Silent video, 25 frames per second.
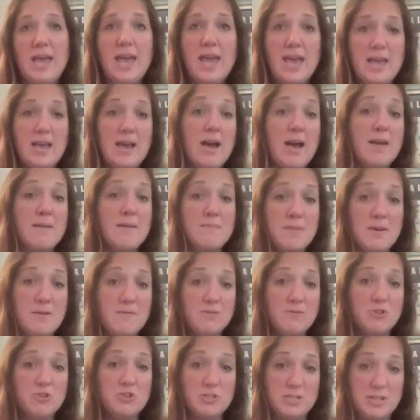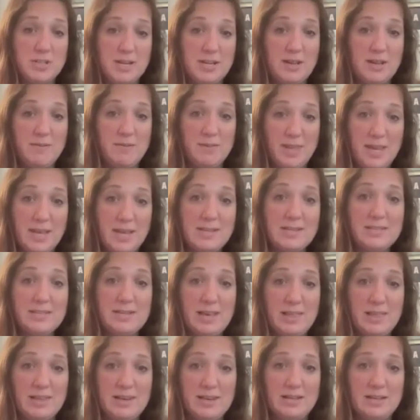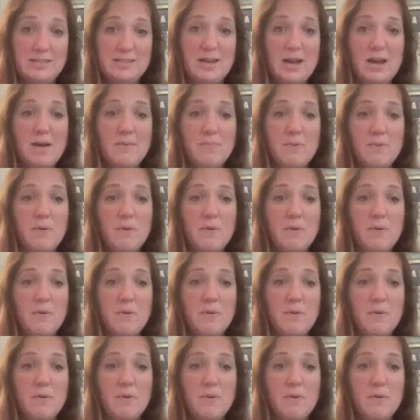hey, I'm interested and I would like to take the next step,